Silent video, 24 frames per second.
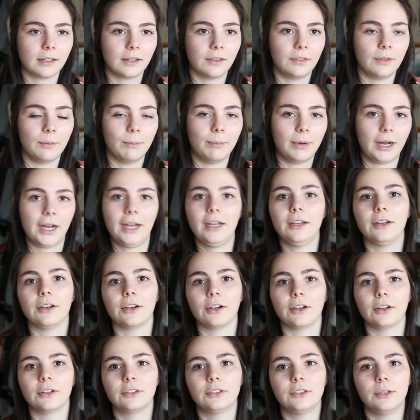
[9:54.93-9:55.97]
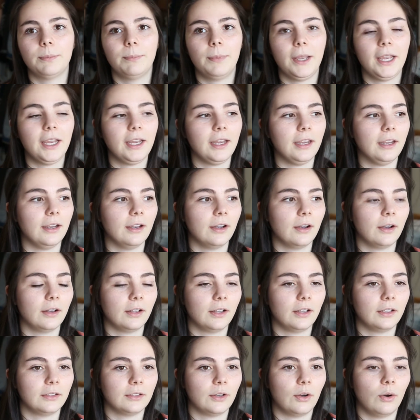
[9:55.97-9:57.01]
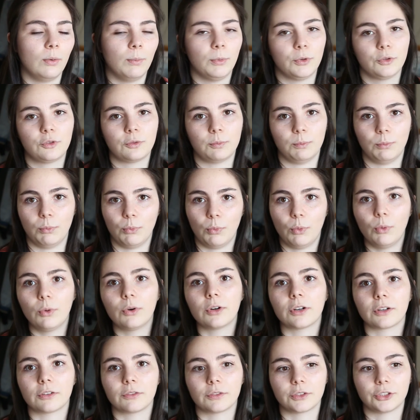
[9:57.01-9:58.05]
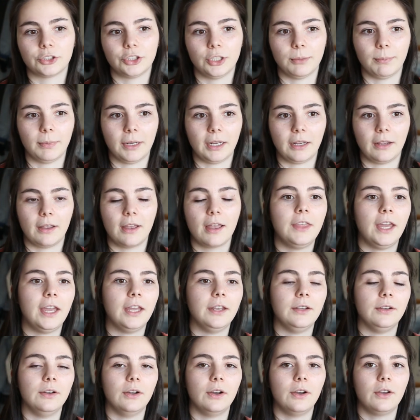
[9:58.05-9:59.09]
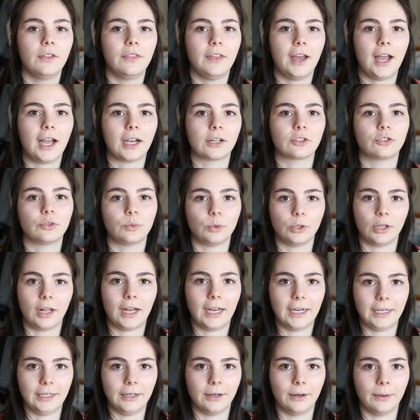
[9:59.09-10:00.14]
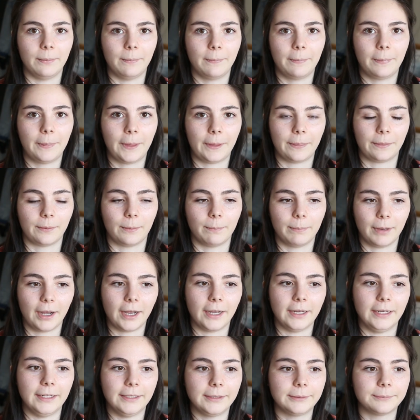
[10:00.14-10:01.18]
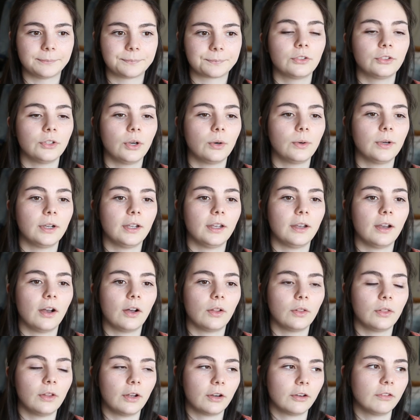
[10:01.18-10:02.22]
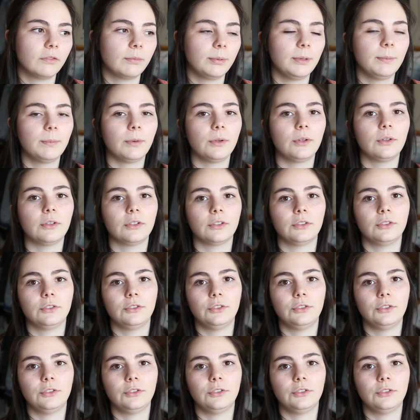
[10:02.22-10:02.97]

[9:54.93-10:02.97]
the buyer to pay almost more for shipping than the actual item that they're buying. So a lot of people